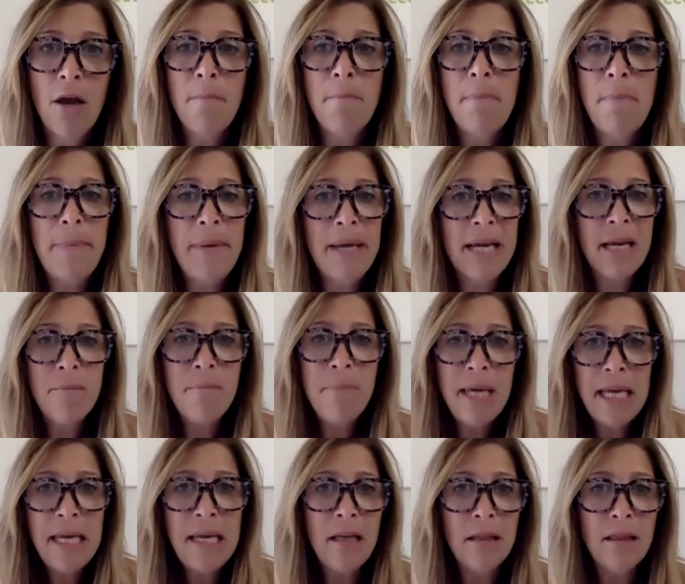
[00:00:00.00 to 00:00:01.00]
Maybe it can
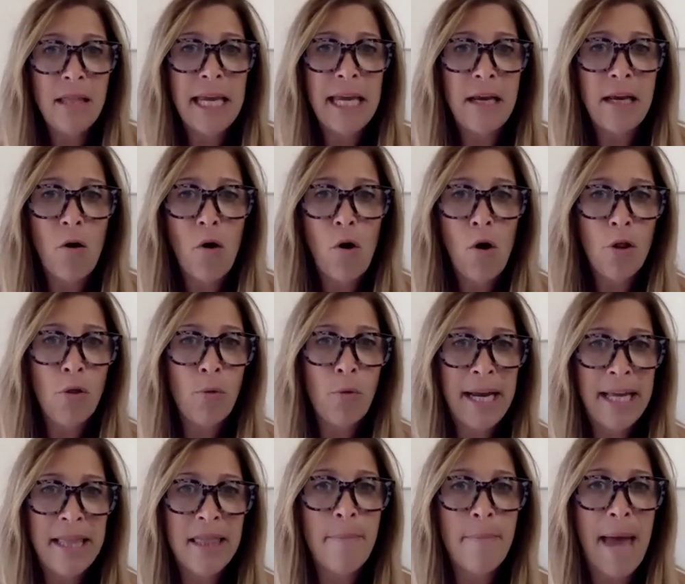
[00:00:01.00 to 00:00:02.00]
be like all the
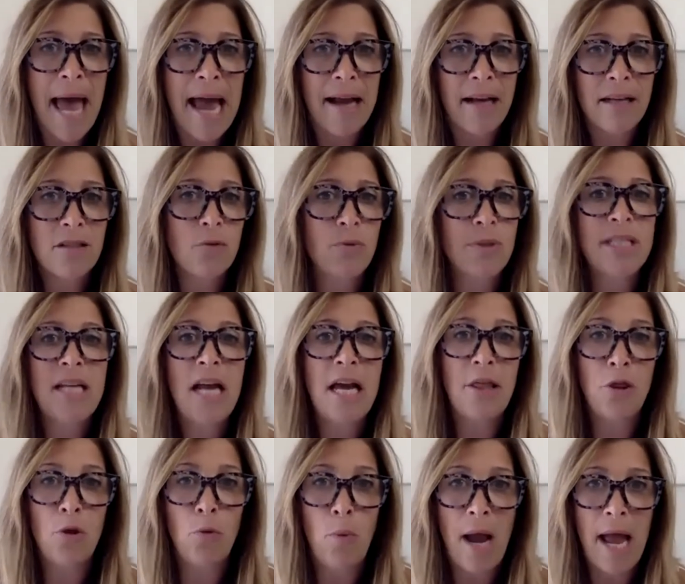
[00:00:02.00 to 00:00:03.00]
way in the back, so it's
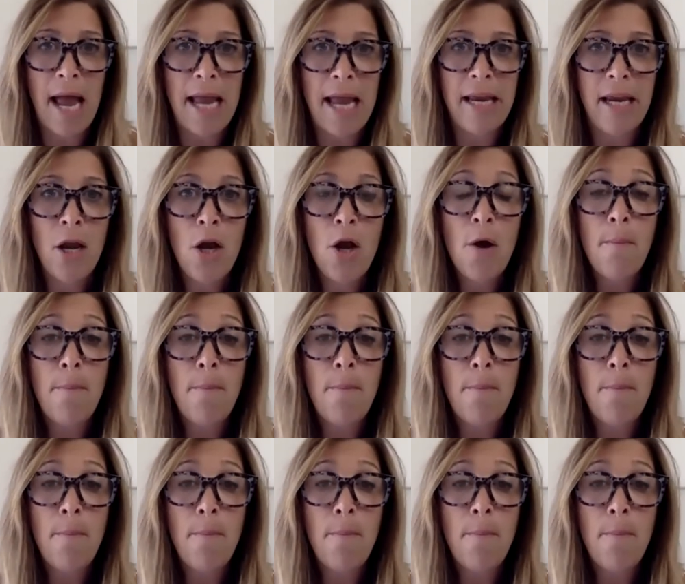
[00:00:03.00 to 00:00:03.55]
not in the way.